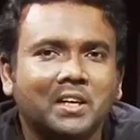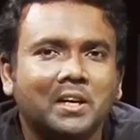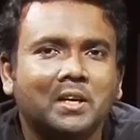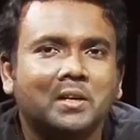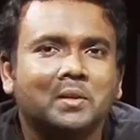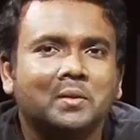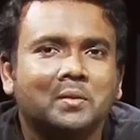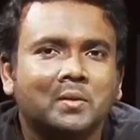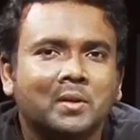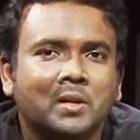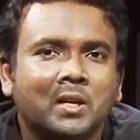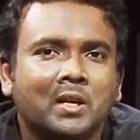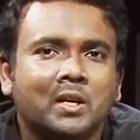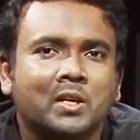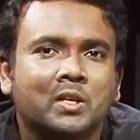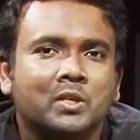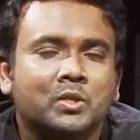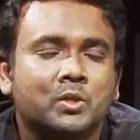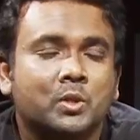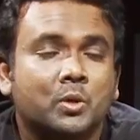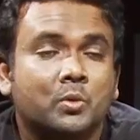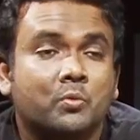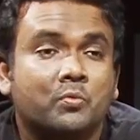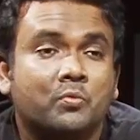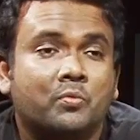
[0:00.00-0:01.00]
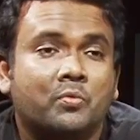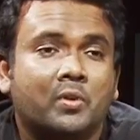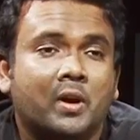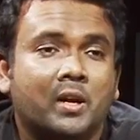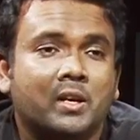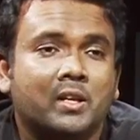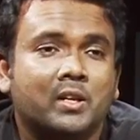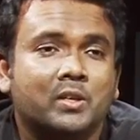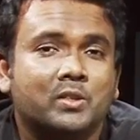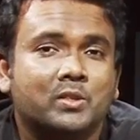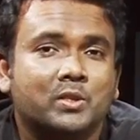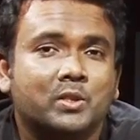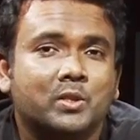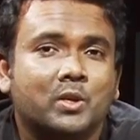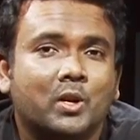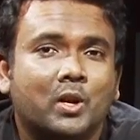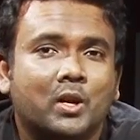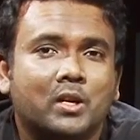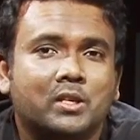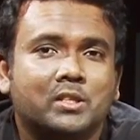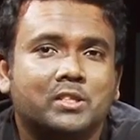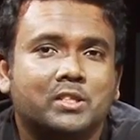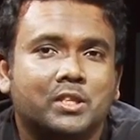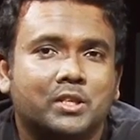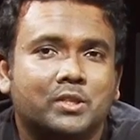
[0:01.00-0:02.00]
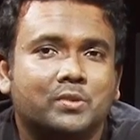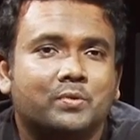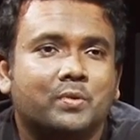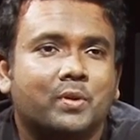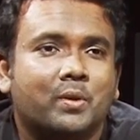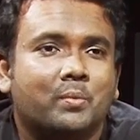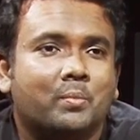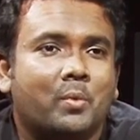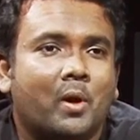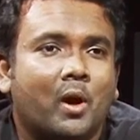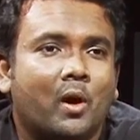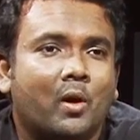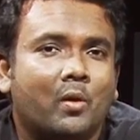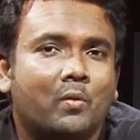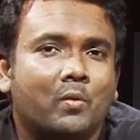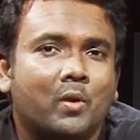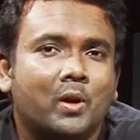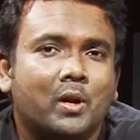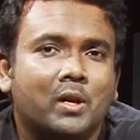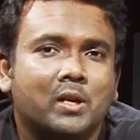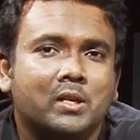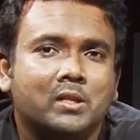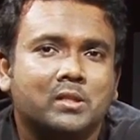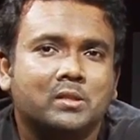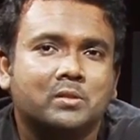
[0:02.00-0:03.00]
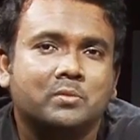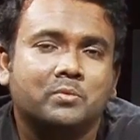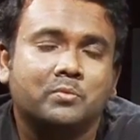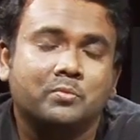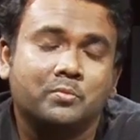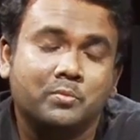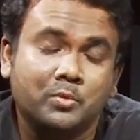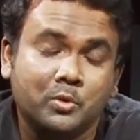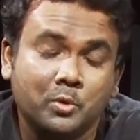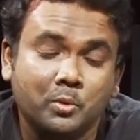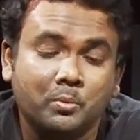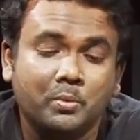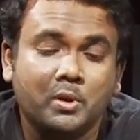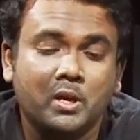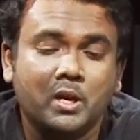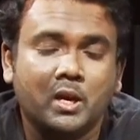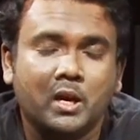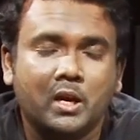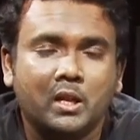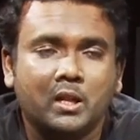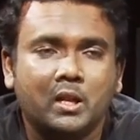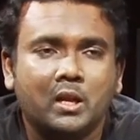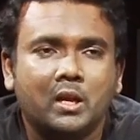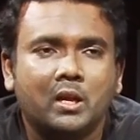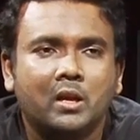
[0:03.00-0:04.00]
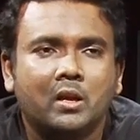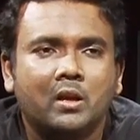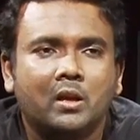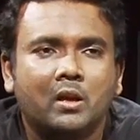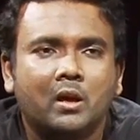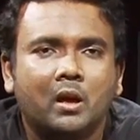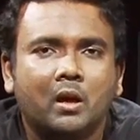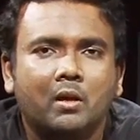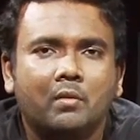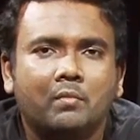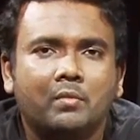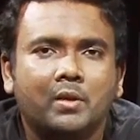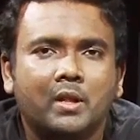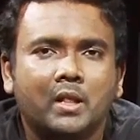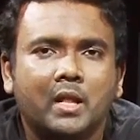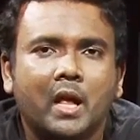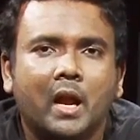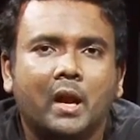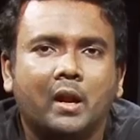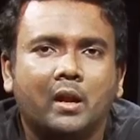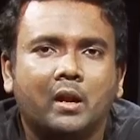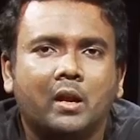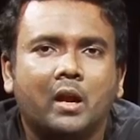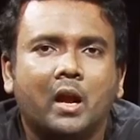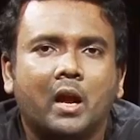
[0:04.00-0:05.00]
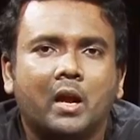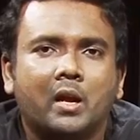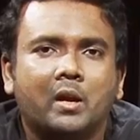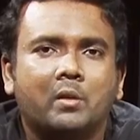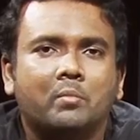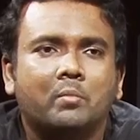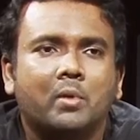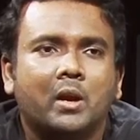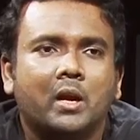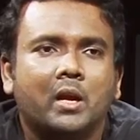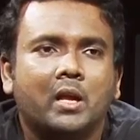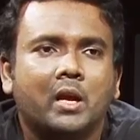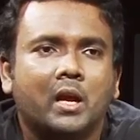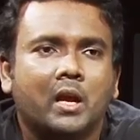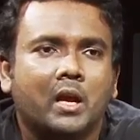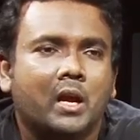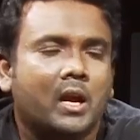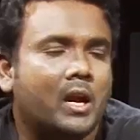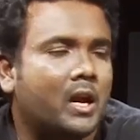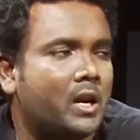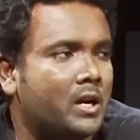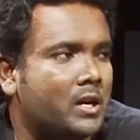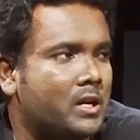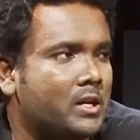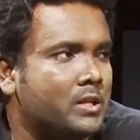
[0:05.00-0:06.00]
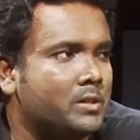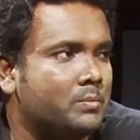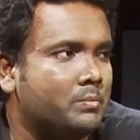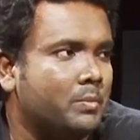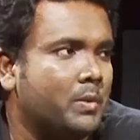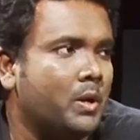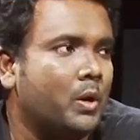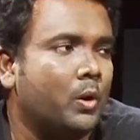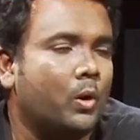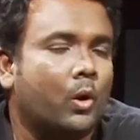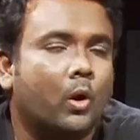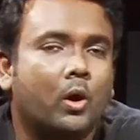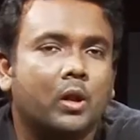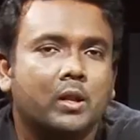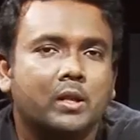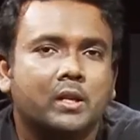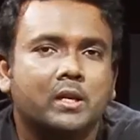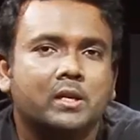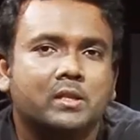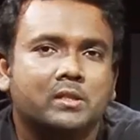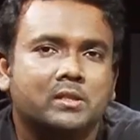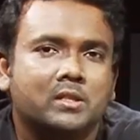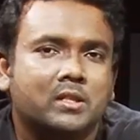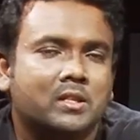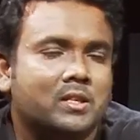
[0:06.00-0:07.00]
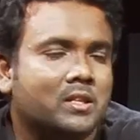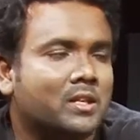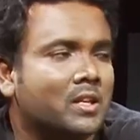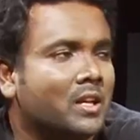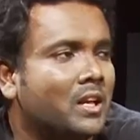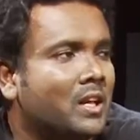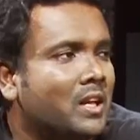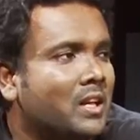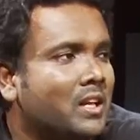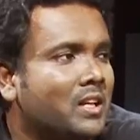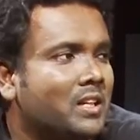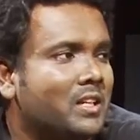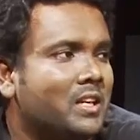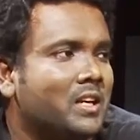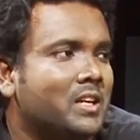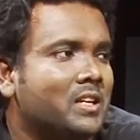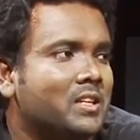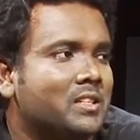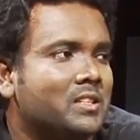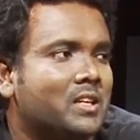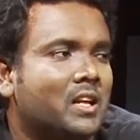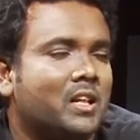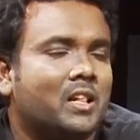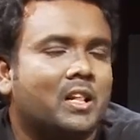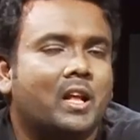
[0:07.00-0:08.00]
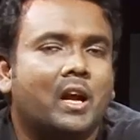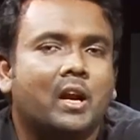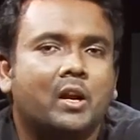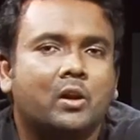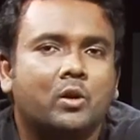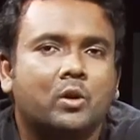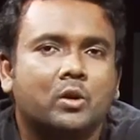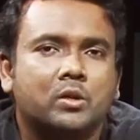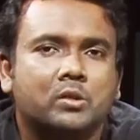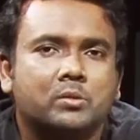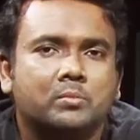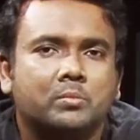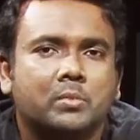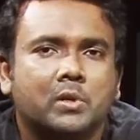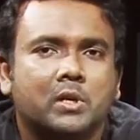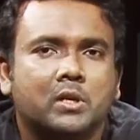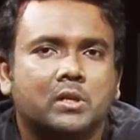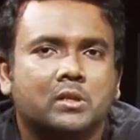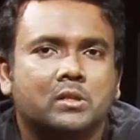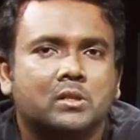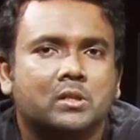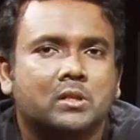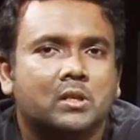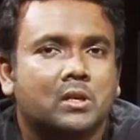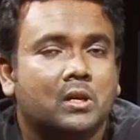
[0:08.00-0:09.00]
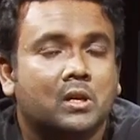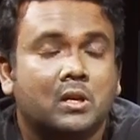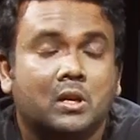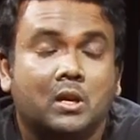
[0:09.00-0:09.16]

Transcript: Yeah. So $5,000 just for a Powerwall is, to me, I think with that kind of money, I can at least build all these things at that cost, because